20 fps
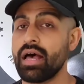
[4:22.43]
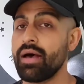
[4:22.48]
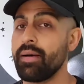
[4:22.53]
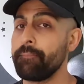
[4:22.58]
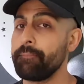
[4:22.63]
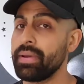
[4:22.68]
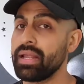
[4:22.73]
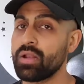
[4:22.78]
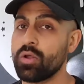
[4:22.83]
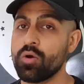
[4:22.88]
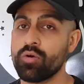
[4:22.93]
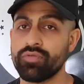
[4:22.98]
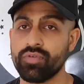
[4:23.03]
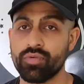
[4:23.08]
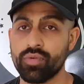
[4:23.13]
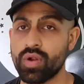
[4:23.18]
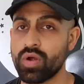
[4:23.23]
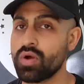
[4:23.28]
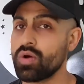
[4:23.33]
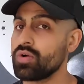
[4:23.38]
bent over
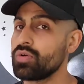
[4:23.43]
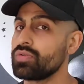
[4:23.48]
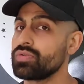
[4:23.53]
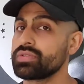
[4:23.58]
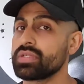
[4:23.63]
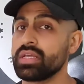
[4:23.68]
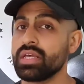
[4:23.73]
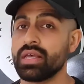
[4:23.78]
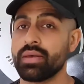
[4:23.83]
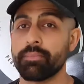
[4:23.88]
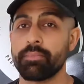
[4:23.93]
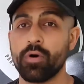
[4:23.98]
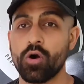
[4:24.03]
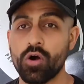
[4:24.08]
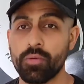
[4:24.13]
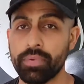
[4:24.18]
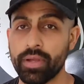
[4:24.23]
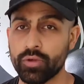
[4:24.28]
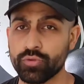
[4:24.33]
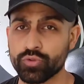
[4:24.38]
rows,
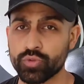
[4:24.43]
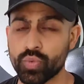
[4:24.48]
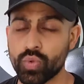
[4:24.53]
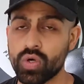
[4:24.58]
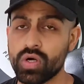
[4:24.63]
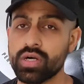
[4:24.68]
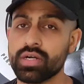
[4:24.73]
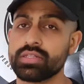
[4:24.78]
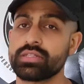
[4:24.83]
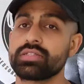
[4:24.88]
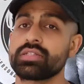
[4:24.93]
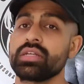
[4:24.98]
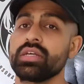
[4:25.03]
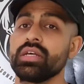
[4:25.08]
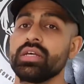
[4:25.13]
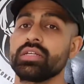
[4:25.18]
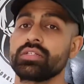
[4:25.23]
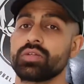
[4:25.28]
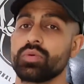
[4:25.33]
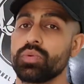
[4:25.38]
barbell squats,
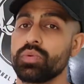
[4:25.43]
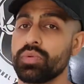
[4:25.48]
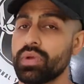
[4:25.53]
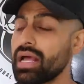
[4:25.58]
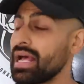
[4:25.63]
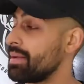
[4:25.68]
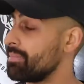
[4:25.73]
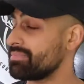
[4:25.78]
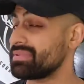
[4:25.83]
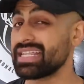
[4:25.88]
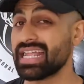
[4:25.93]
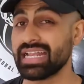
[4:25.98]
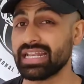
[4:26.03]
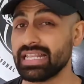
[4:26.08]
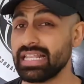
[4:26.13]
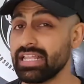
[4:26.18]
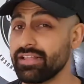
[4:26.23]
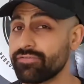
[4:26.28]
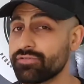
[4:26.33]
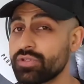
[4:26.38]
so
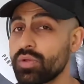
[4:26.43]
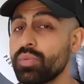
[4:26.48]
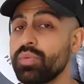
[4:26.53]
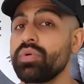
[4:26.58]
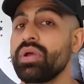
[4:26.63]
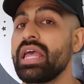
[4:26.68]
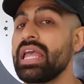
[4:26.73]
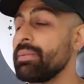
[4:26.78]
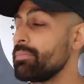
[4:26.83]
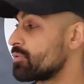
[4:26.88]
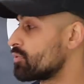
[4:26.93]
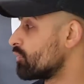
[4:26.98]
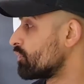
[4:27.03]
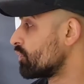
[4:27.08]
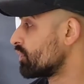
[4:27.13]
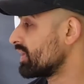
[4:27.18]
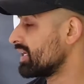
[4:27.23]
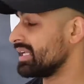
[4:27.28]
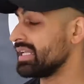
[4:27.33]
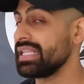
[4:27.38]
deadlifts. So we were able to
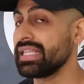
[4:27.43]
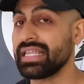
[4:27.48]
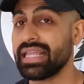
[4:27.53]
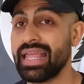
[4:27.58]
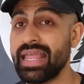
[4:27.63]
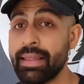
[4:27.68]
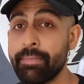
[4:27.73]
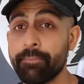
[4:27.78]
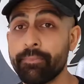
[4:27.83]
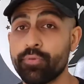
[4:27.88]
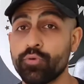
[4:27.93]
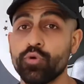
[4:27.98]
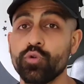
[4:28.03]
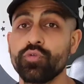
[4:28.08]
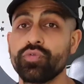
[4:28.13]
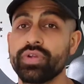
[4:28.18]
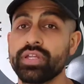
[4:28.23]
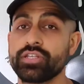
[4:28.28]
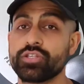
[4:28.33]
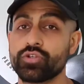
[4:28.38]
really
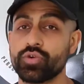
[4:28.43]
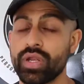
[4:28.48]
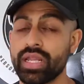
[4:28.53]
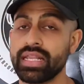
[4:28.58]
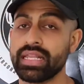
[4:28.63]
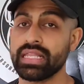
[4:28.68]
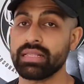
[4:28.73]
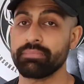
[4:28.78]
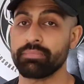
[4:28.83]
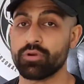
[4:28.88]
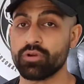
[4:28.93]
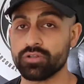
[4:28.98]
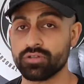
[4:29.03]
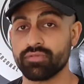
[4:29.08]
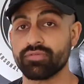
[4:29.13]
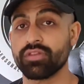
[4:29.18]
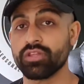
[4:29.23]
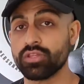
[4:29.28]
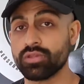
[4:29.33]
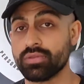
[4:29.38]
improve his training because
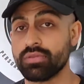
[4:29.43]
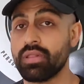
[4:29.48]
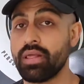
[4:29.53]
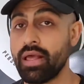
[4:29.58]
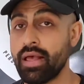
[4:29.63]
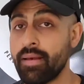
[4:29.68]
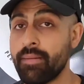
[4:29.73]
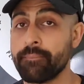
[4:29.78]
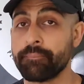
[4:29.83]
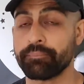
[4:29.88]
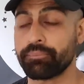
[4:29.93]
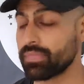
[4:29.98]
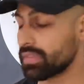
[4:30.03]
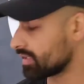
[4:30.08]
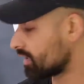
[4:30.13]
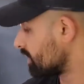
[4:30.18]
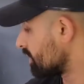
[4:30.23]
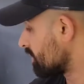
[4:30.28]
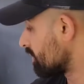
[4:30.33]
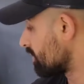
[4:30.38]
of
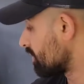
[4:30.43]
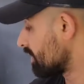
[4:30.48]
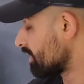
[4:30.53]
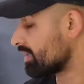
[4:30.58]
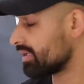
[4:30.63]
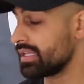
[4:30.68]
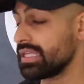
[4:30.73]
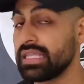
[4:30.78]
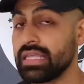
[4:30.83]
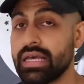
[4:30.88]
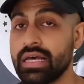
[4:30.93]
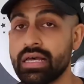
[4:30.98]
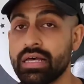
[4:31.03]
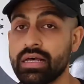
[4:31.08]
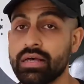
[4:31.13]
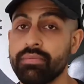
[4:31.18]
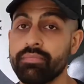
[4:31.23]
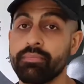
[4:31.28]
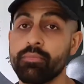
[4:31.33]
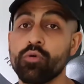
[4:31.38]

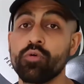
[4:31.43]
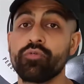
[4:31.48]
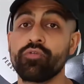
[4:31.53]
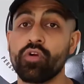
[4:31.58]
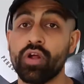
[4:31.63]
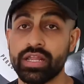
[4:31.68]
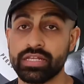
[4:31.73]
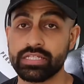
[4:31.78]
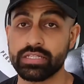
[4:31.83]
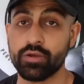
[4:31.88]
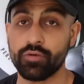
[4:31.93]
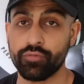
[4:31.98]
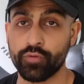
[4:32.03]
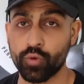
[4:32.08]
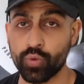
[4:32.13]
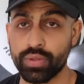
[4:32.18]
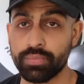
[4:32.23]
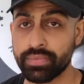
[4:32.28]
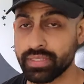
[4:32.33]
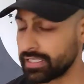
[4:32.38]
the more variety of
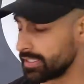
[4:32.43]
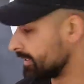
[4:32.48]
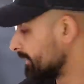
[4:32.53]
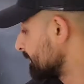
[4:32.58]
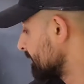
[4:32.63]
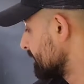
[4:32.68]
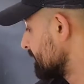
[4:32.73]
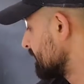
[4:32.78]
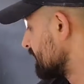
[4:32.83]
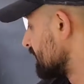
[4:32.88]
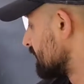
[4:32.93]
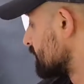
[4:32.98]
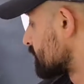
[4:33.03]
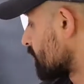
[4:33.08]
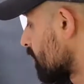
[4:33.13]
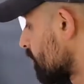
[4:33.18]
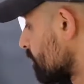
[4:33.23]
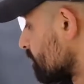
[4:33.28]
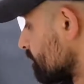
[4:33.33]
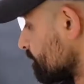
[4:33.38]
equipment.
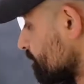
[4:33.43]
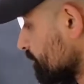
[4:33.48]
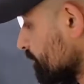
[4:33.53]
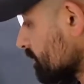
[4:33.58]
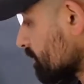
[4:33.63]
So